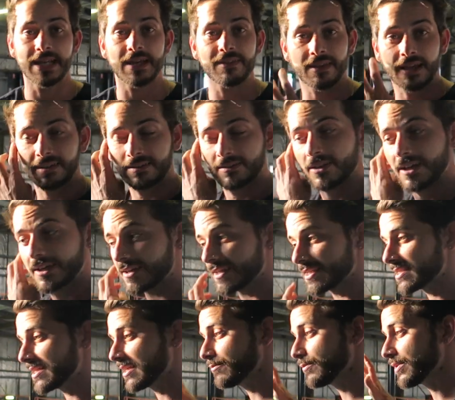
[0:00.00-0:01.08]
Now, like I
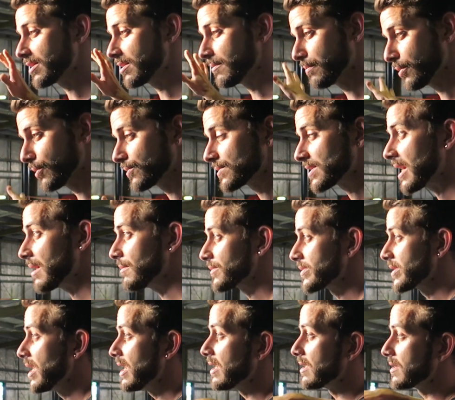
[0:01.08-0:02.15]
said, with the pool
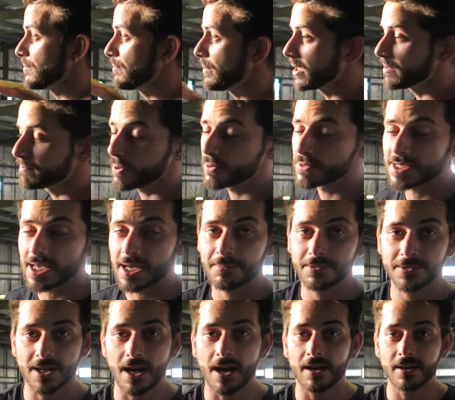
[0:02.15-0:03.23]
tables, the ping pong
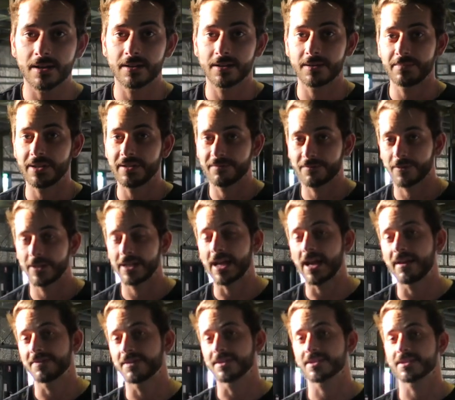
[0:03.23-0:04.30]
tables are going to be free at the